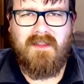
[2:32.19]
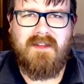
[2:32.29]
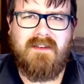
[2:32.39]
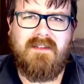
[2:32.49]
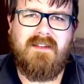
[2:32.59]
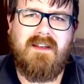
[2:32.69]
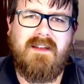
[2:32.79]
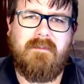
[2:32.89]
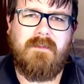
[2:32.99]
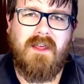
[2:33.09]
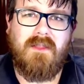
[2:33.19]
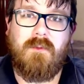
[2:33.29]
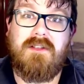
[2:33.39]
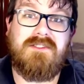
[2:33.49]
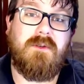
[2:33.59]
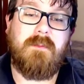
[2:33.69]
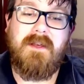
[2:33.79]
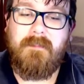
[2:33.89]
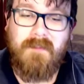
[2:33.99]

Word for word: than um, they otherwise could be.